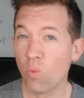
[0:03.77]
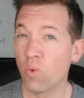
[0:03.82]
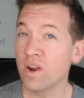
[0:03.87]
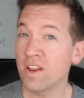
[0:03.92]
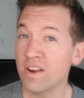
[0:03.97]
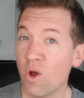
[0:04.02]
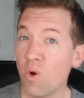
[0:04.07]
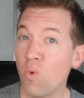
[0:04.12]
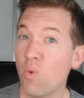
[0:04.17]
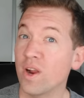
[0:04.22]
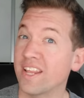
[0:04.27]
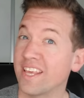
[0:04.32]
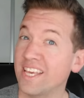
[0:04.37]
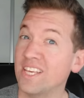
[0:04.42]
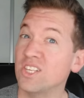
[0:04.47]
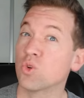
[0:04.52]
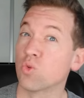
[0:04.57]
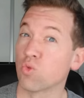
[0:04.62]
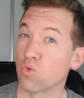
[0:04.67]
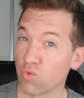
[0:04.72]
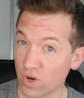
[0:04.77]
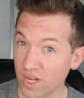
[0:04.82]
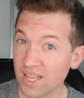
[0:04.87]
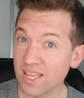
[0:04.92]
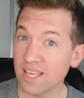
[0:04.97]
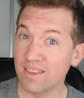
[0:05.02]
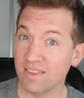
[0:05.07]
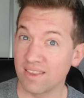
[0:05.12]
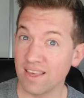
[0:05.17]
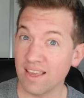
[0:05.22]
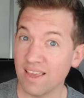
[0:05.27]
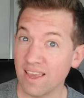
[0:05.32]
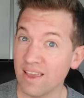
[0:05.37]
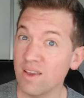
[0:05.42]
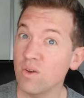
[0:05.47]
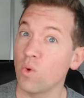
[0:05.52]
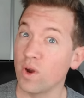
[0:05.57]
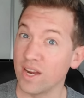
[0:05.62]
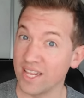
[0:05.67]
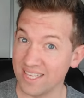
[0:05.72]
Want to know what he's really
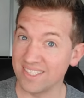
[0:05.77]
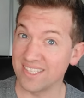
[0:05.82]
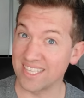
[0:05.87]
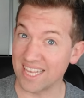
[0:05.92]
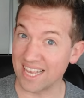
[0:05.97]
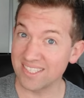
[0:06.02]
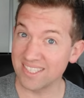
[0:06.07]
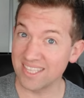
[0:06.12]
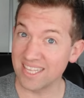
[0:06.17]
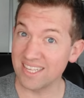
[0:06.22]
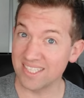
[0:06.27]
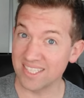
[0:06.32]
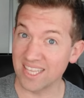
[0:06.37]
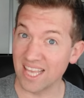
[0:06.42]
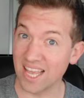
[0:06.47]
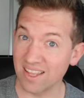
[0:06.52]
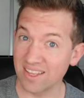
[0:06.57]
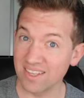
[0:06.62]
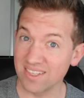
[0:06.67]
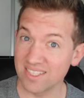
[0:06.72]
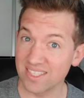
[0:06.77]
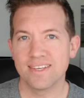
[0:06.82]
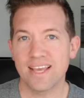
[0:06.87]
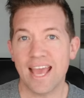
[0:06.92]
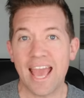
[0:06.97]
thinking when he says these things?